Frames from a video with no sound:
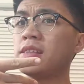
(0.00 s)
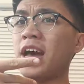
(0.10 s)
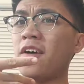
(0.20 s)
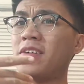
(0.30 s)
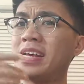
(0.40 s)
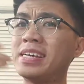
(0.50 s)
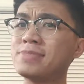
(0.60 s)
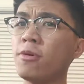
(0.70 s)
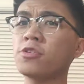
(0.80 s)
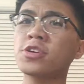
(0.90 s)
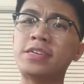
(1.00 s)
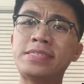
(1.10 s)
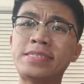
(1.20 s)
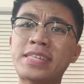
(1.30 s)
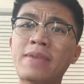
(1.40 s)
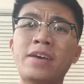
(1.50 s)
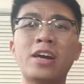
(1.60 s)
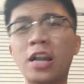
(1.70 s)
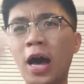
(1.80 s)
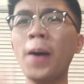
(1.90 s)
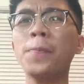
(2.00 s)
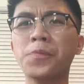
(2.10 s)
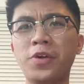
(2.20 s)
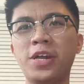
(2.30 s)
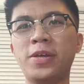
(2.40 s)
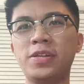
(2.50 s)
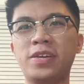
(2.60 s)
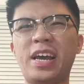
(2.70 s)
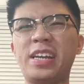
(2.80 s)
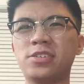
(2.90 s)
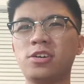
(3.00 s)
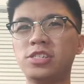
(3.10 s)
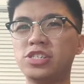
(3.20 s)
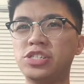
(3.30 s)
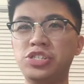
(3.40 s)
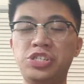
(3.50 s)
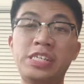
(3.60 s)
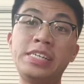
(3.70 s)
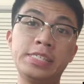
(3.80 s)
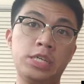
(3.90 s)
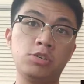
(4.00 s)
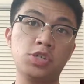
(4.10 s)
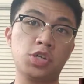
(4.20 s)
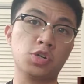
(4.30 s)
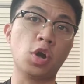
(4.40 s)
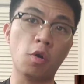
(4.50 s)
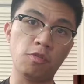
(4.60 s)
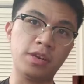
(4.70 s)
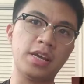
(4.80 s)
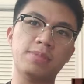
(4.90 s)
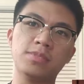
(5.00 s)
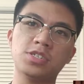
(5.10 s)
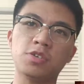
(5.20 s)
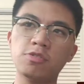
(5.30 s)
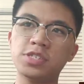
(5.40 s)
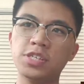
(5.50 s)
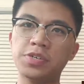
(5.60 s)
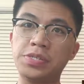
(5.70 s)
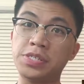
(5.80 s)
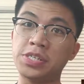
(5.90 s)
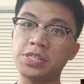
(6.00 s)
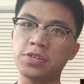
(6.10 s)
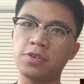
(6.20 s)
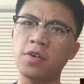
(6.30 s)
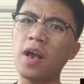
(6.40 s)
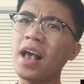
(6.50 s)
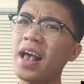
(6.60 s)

now his poltergeist this time, it got upgraded and it's called the G00 code 00.